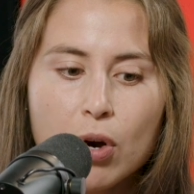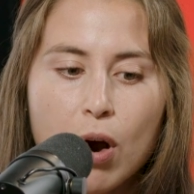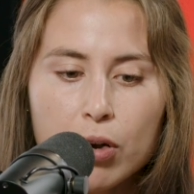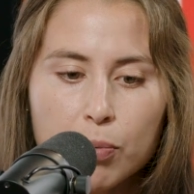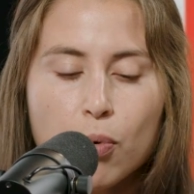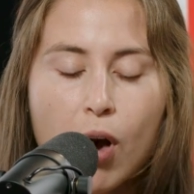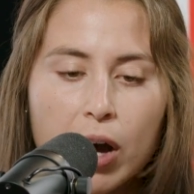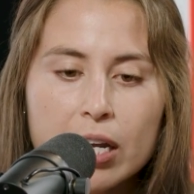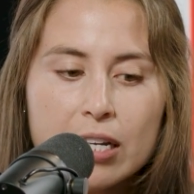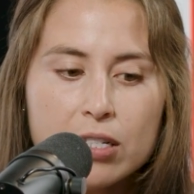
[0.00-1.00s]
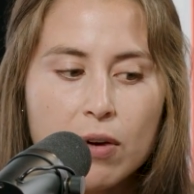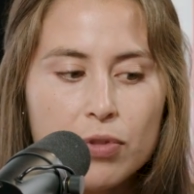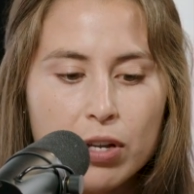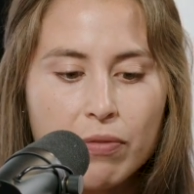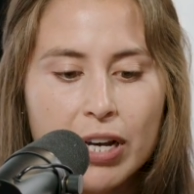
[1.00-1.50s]
are the product of
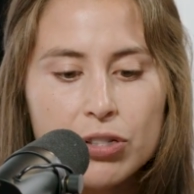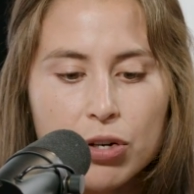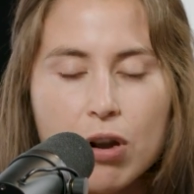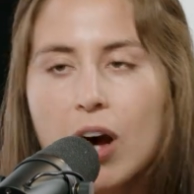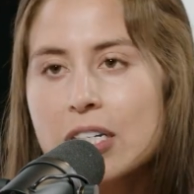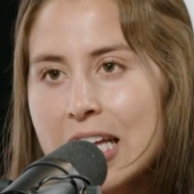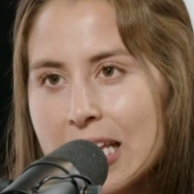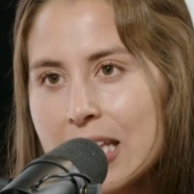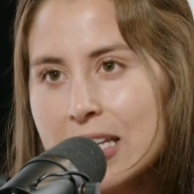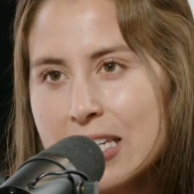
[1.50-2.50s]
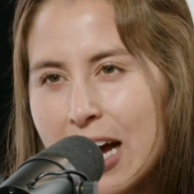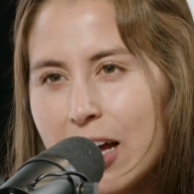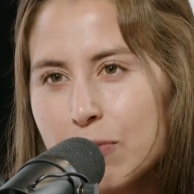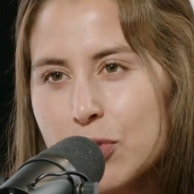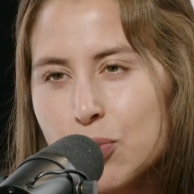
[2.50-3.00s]
the advisor not taking the
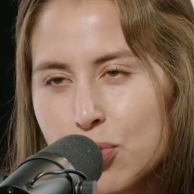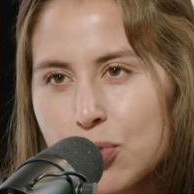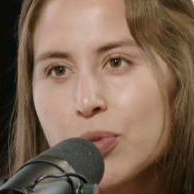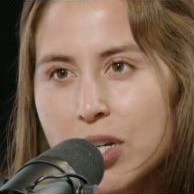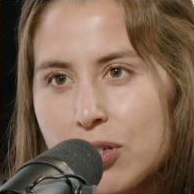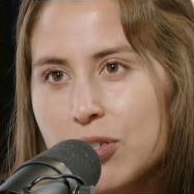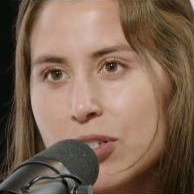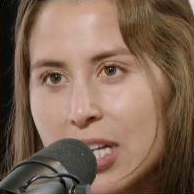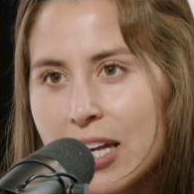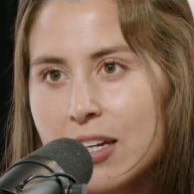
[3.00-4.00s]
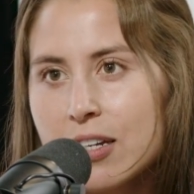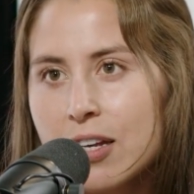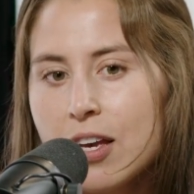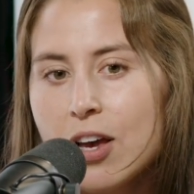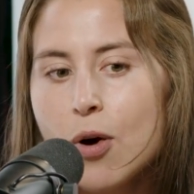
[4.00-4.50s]
time to truly understand
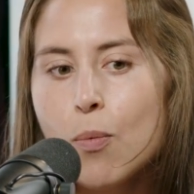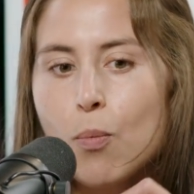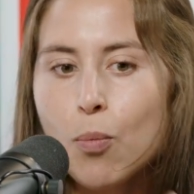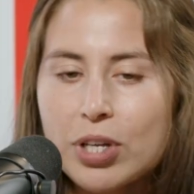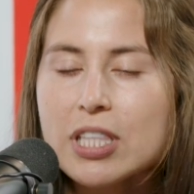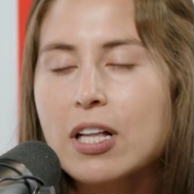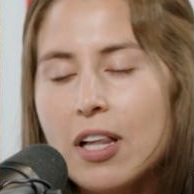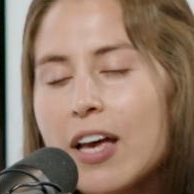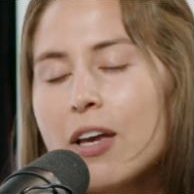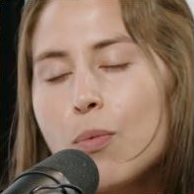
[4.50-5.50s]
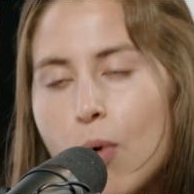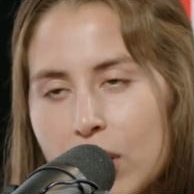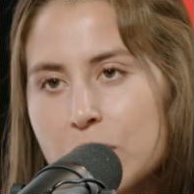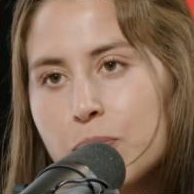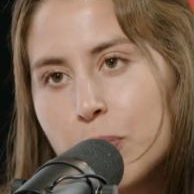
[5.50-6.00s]
what the client
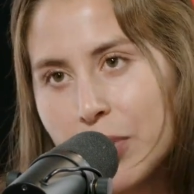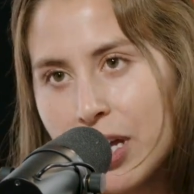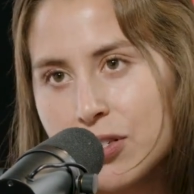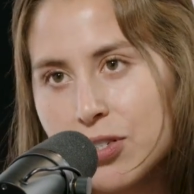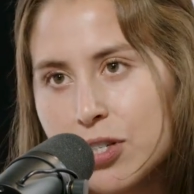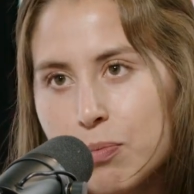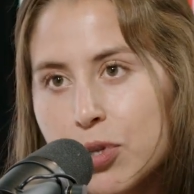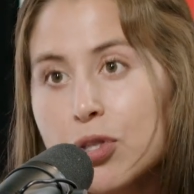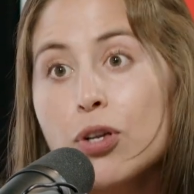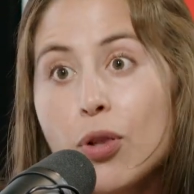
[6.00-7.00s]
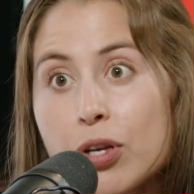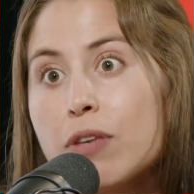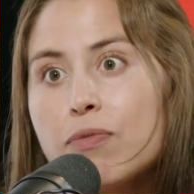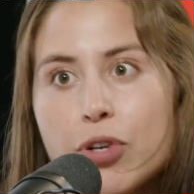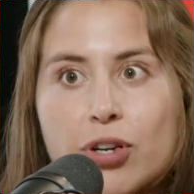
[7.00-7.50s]
wants from the relationship, what they're looking
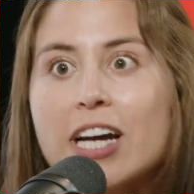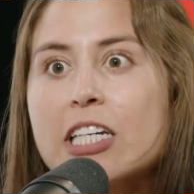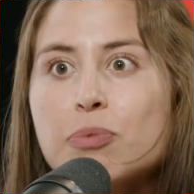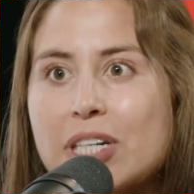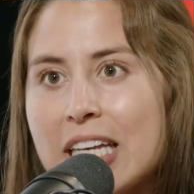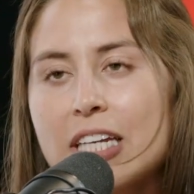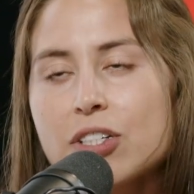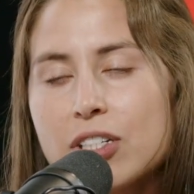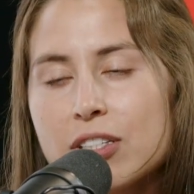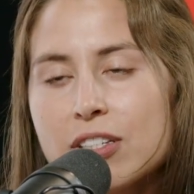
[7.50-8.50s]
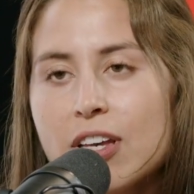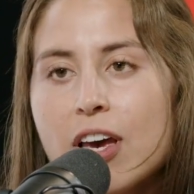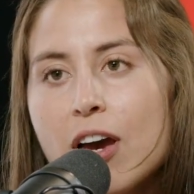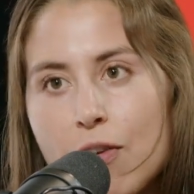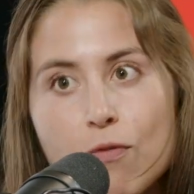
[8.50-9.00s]
for, their expectations
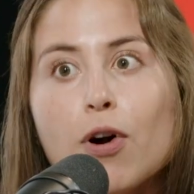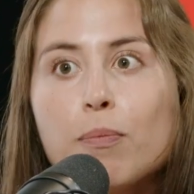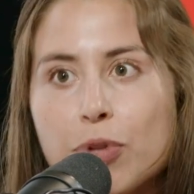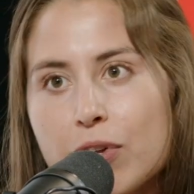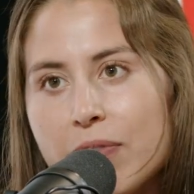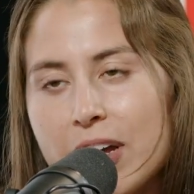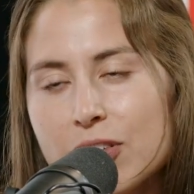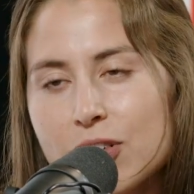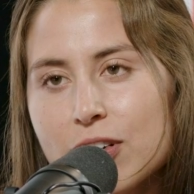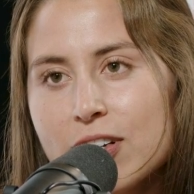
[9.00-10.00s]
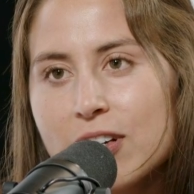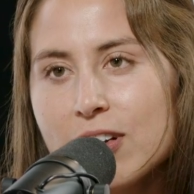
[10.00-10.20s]
from the advisor.